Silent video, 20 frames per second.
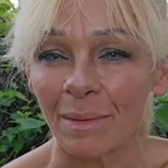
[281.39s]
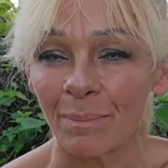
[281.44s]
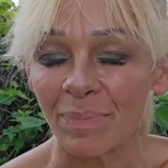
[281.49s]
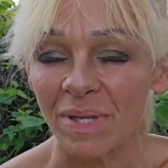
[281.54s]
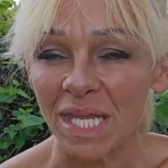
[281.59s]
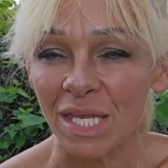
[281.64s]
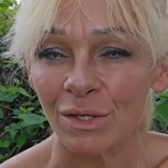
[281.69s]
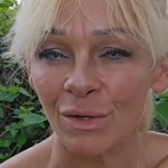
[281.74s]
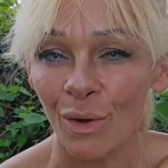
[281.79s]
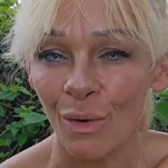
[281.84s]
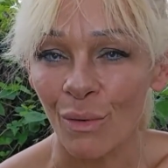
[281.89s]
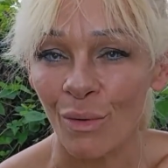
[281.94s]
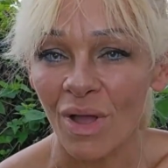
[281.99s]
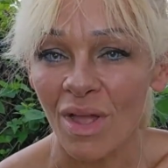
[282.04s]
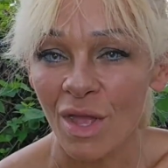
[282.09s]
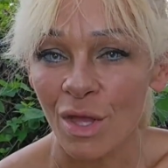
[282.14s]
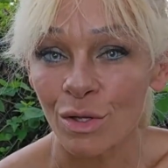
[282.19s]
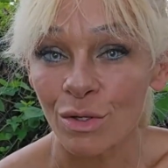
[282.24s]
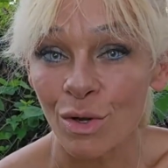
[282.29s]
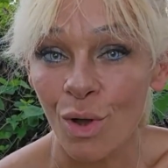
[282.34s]
Pinot
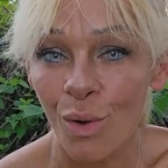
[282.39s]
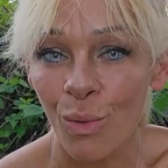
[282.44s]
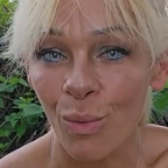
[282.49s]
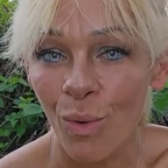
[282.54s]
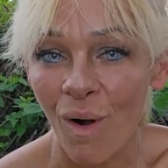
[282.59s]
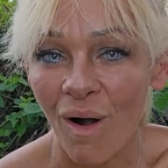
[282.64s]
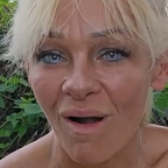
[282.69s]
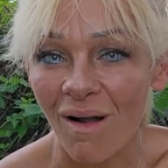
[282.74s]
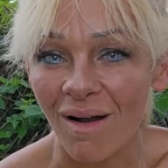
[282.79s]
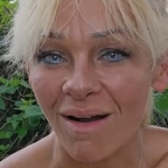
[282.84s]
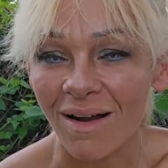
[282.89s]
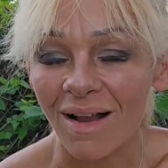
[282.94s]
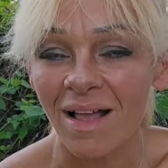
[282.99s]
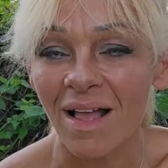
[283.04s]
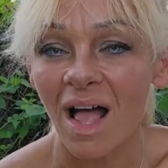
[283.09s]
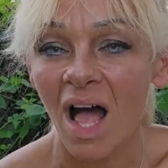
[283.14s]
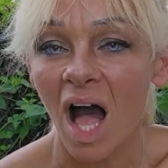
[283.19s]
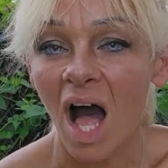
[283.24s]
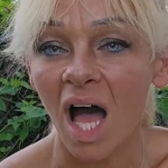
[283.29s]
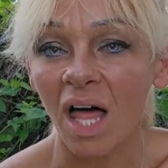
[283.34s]
Noir
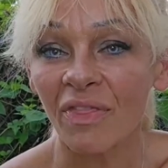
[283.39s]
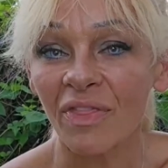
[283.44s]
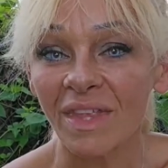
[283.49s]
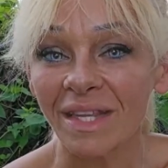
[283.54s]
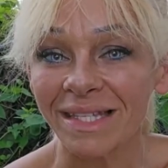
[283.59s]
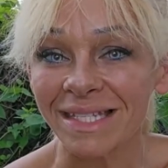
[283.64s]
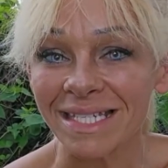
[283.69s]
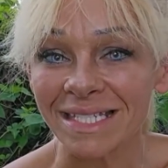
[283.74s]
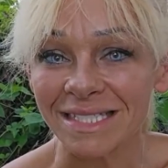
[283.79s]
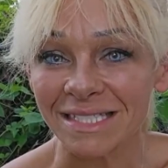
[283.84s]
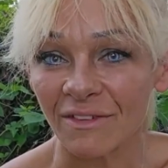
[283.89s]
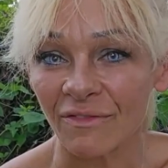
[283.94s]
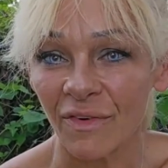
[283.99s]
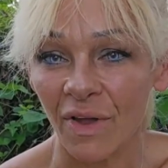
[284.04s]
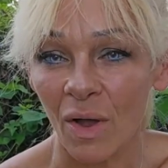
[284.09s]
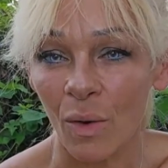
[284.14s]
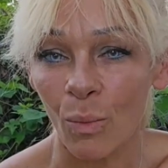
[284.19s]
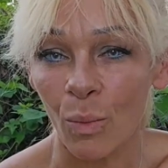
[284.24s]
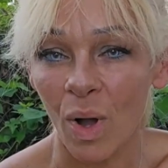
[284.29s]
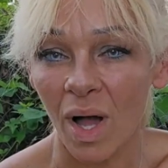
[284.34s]
on the list of
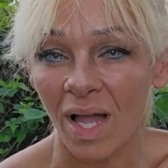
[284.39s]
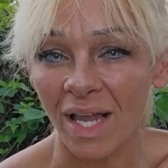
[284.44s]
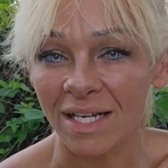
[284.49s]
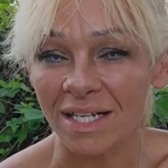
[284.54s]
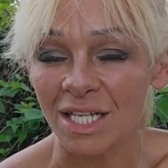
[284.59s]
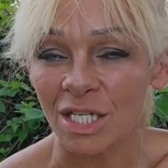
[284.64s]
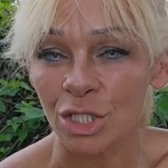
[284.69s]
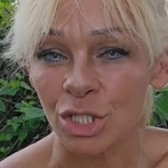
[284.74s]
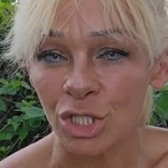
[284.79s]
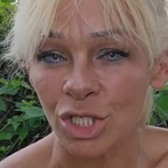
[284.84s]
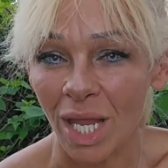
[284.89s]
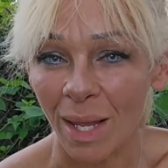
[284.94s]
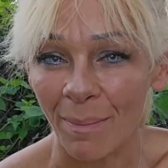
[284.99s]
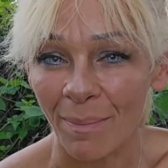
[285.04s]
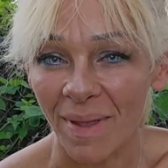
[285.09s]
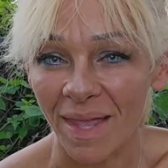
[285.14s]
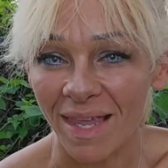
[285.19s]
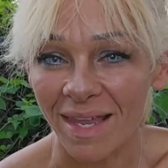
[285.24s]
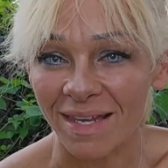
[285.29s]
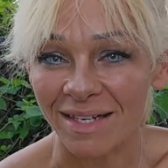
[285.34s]
wine and
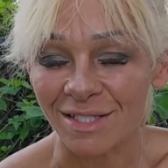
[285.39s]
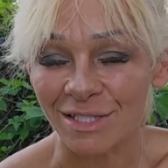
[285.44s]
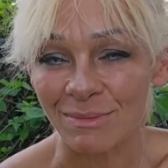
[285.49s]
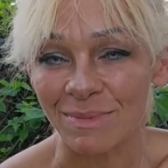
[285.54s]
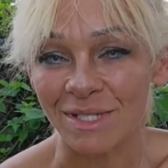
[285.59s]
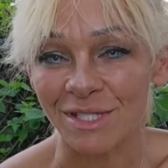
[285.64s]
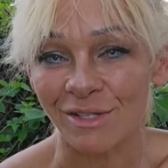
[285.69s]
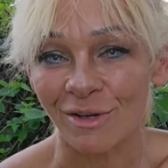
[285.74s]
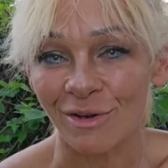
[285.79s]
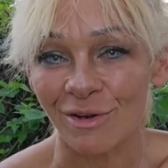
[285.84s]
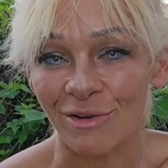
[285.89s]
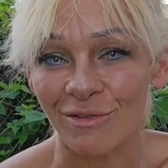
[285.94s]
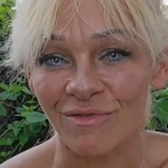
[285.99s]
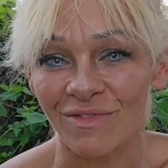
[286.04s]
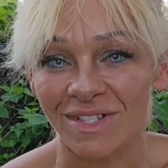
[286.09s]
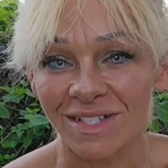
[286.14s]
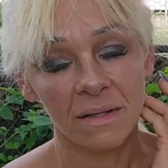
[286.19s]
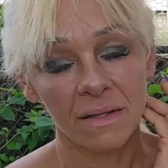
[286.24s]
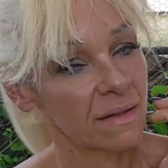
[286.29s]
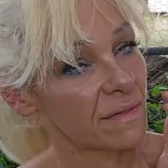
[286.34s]
champagne to be
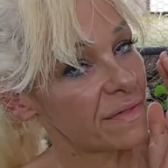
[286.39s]
served.